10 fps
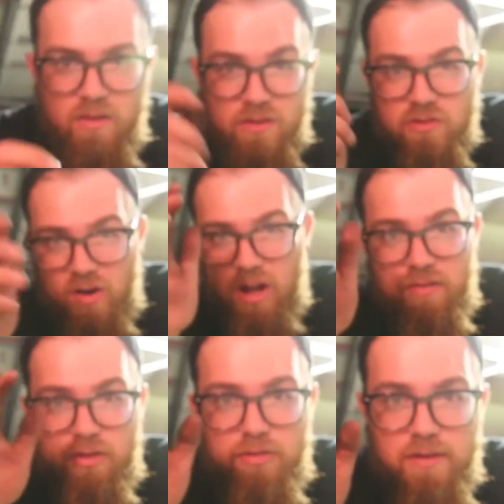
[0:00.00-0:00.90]
there's a lot
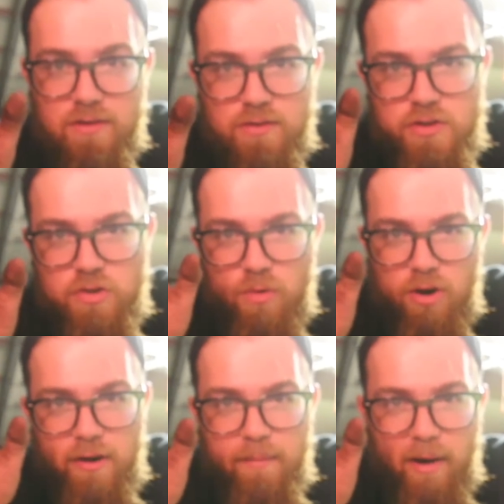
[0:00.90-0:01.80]
of other things you should
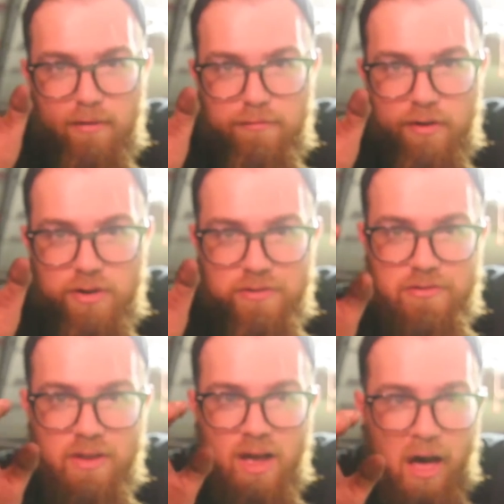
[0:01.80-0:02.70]
worry about
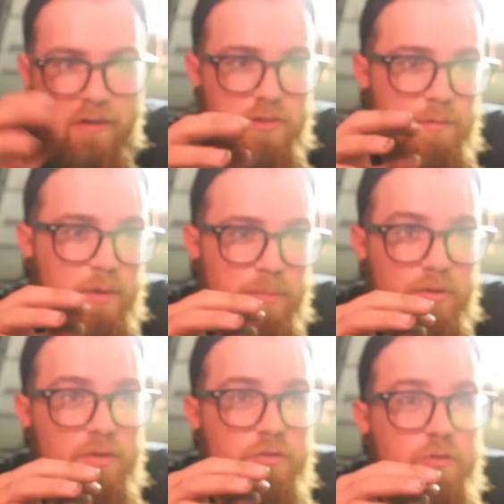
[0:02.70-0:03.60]
first. I've seen
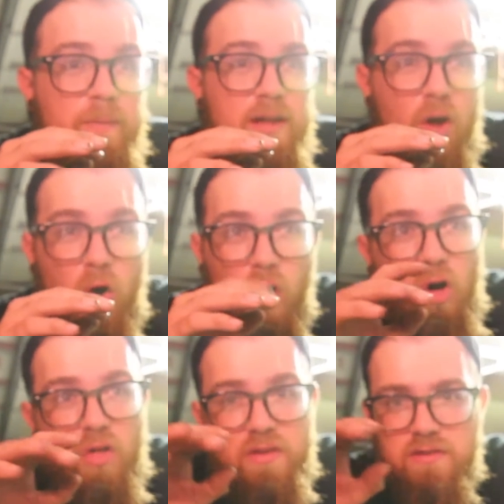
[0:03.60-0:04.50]
people spend
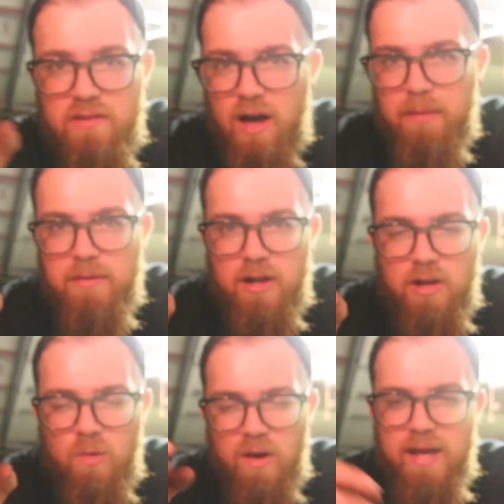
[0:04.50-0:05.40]
all this time
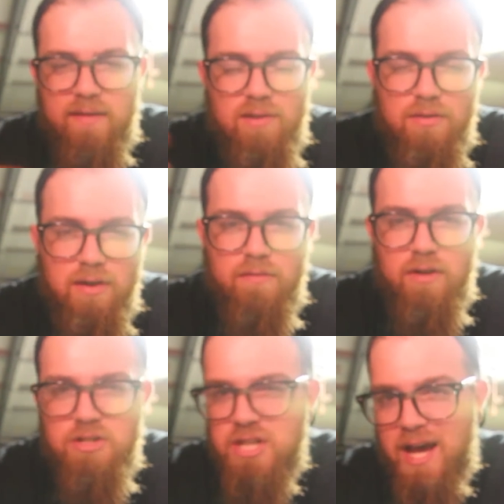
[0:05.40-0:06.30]
cutting weight and then leave
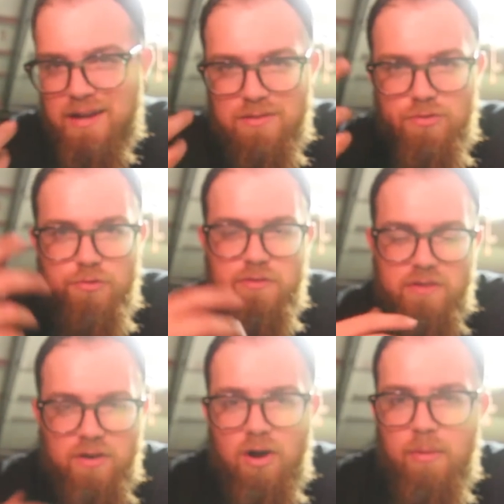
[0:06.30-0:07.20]
their jack and tools in
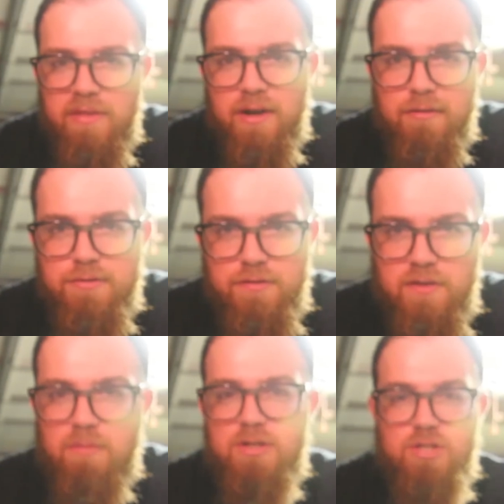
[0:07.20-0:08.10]
their car when they go
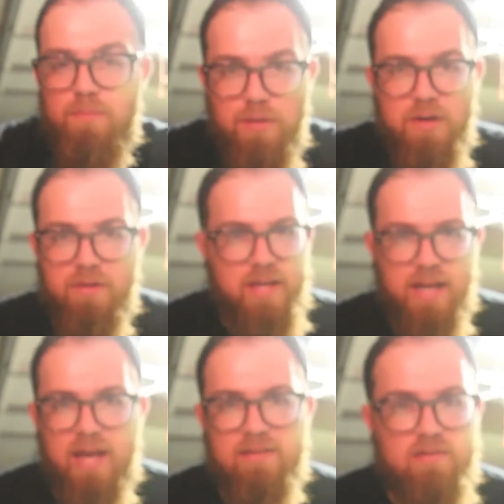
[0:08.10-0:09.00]
drifting, which completely
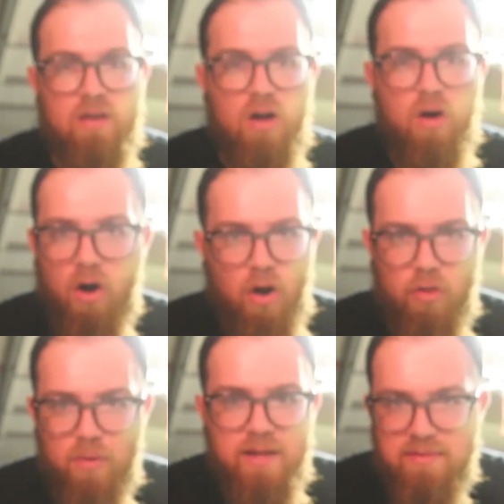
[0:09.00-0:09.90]
negates all
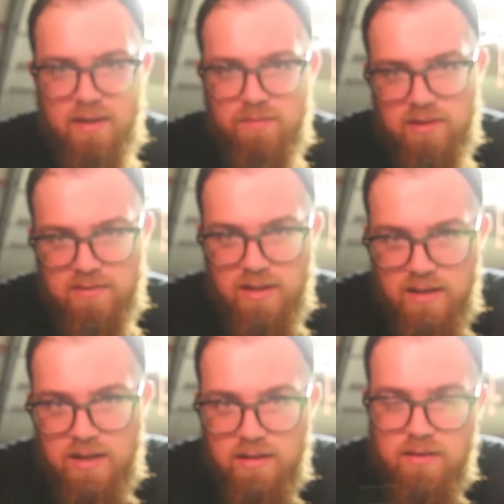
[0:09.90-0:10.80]
the weight savings they
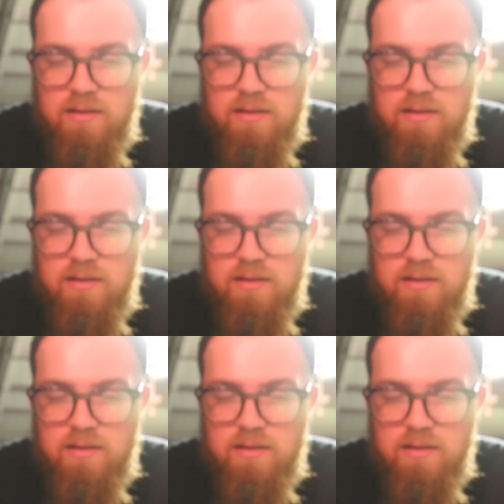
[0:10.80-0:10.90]
did.